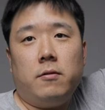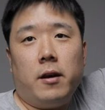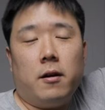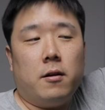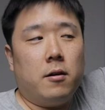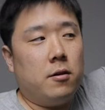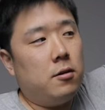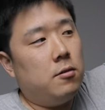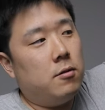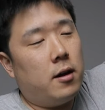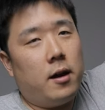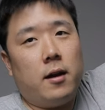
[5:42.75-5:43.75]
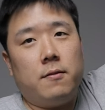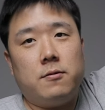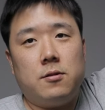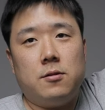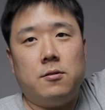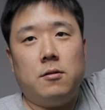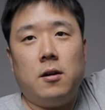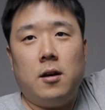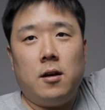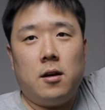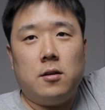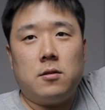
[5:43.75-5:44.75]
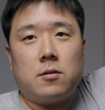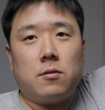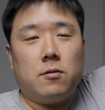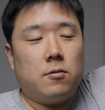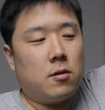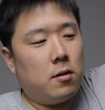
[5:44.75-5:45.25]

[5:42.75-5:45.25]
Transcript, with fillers: where you would have to unscrew